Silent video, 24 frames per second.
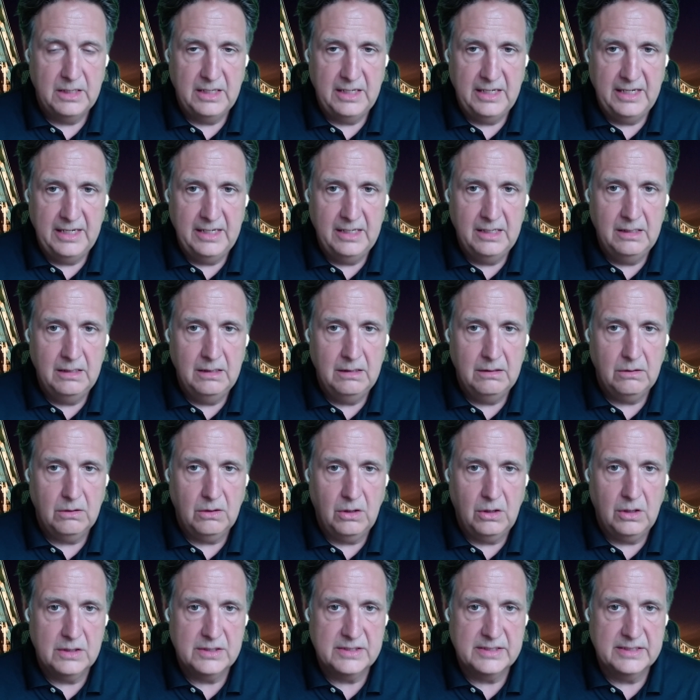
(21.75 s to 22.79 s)
in
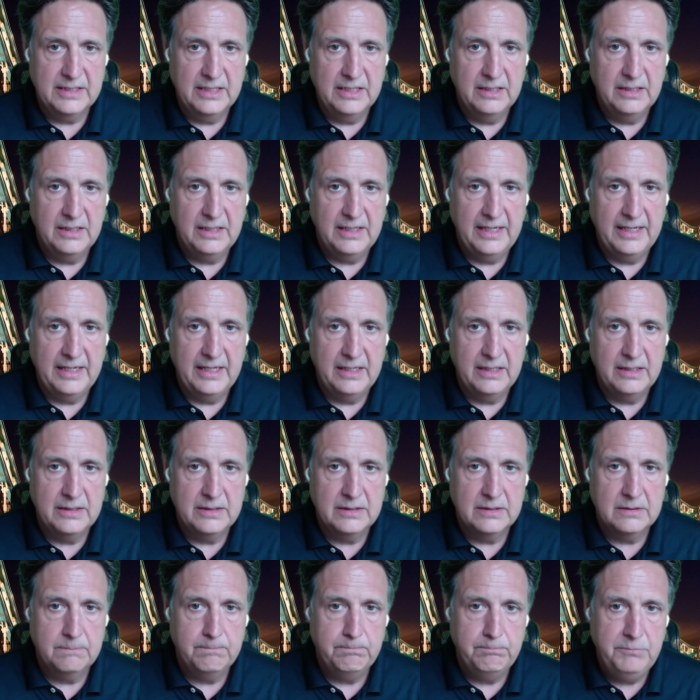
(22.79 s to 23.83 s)
Austin
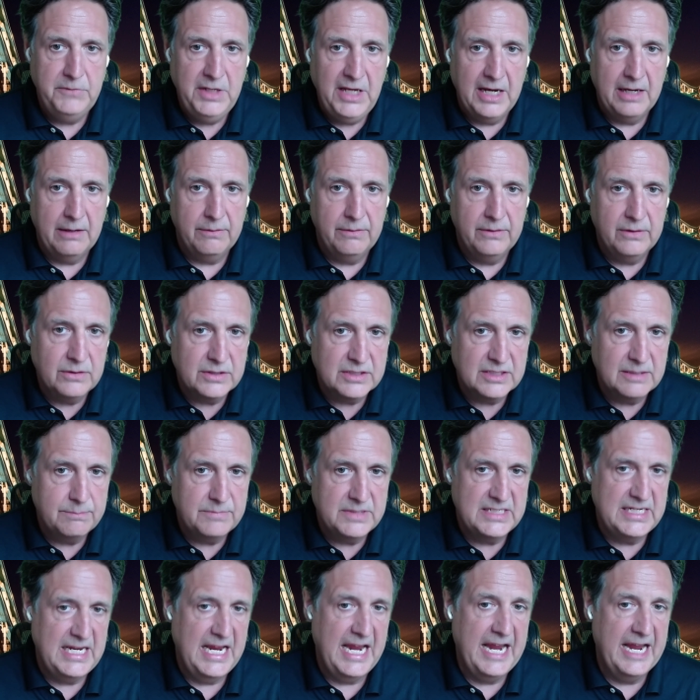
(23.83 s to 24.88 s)
is yeah, there's some
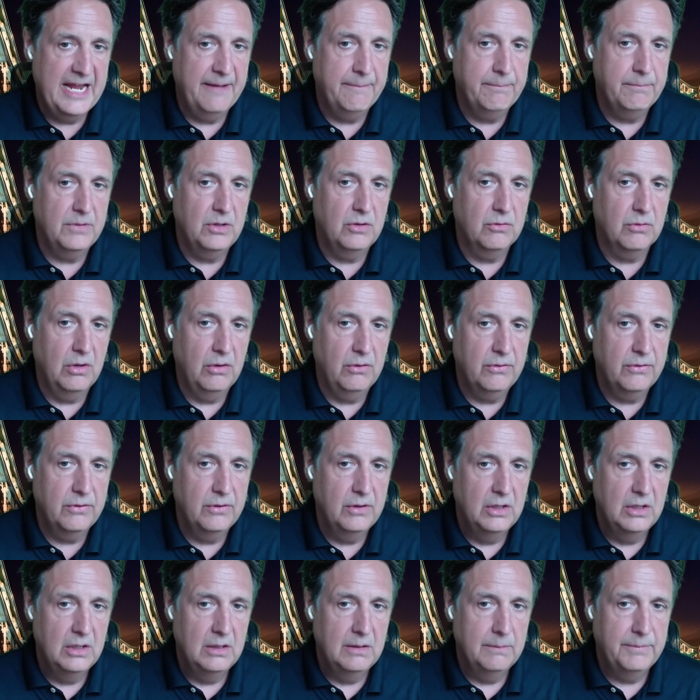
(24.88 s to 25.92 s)
TAM growth,
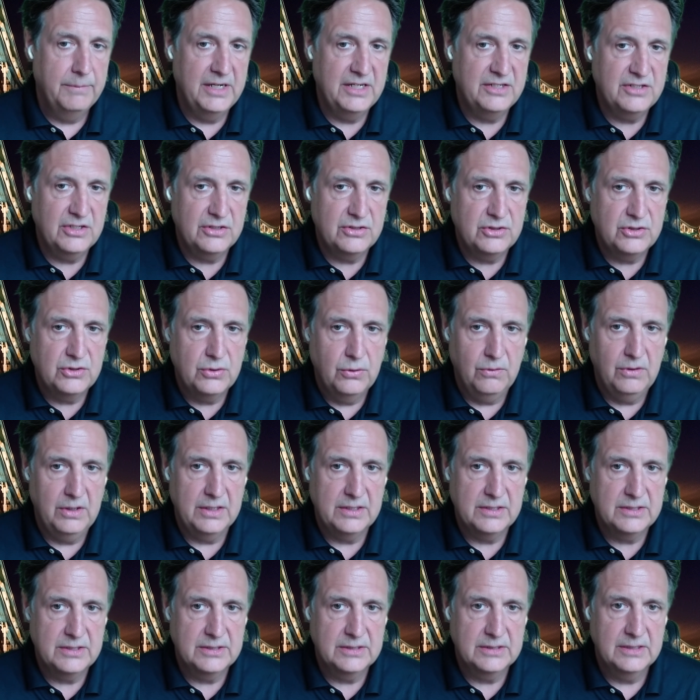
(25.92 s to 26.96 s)
but it's just
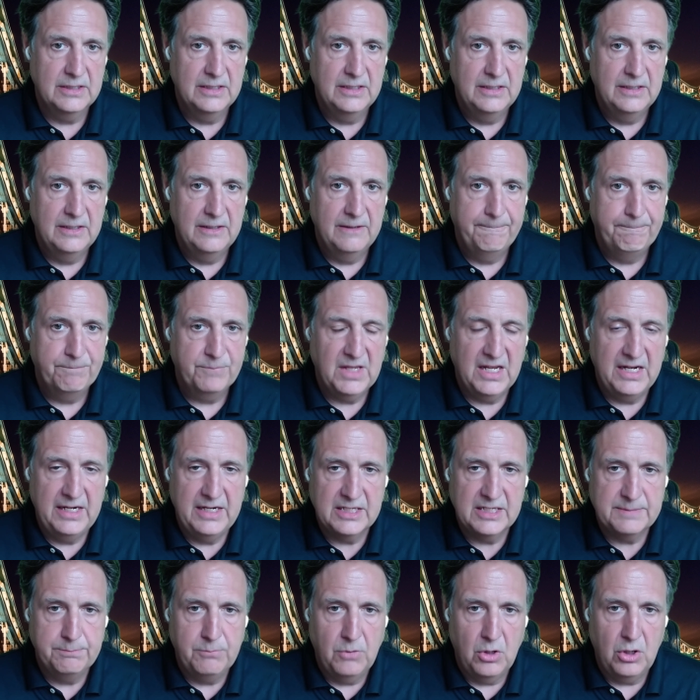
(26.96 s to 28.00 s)
tourists and
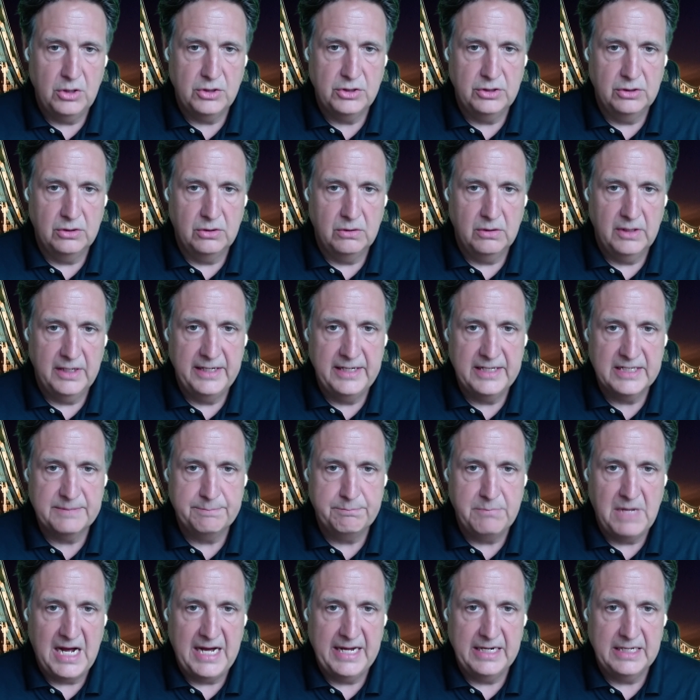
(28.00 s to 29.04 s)
it's marginal and it's
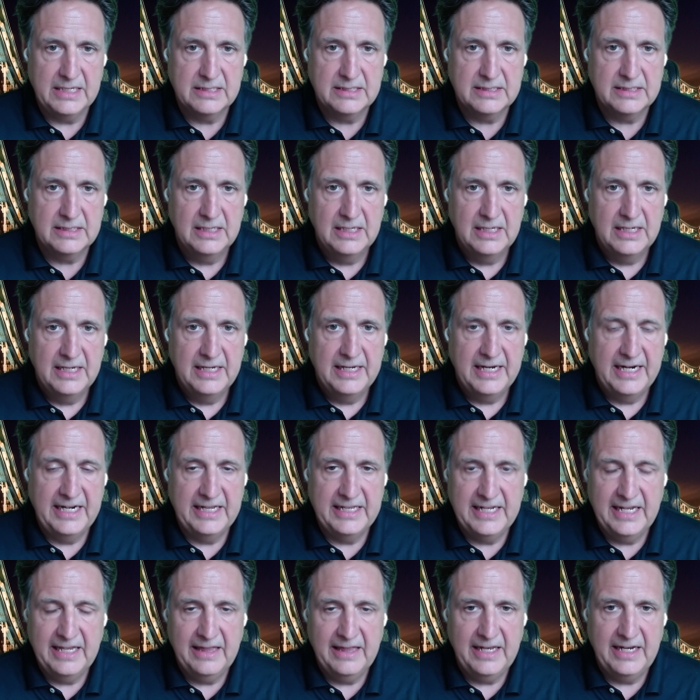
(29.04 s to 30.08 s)
modest. And at
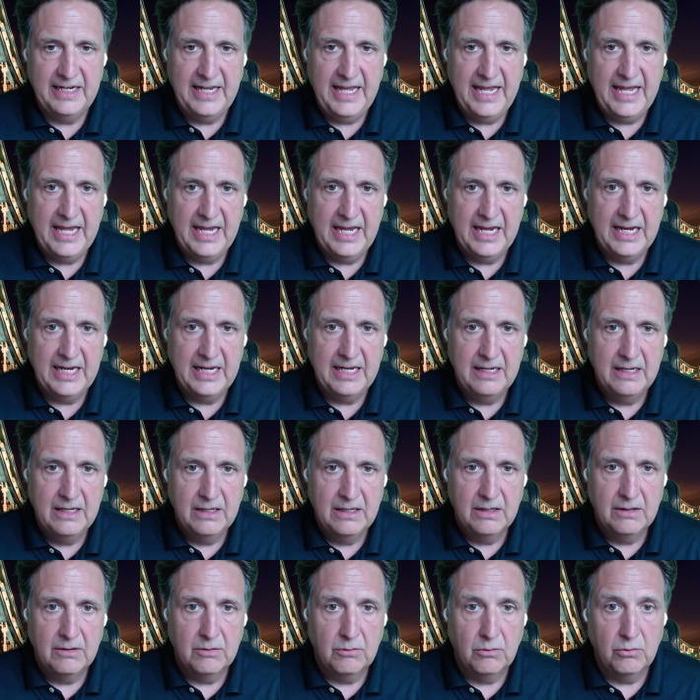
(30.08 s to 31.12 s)
the end of the day,
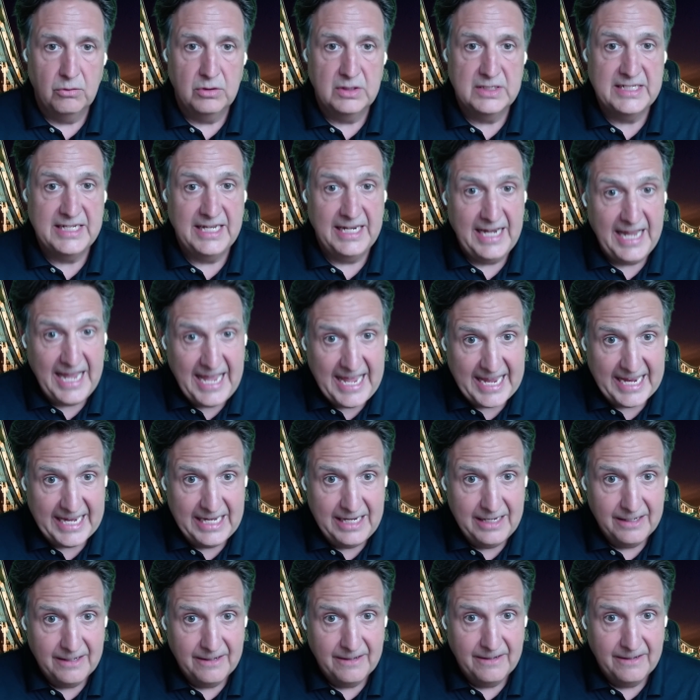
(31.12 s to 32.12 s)
today,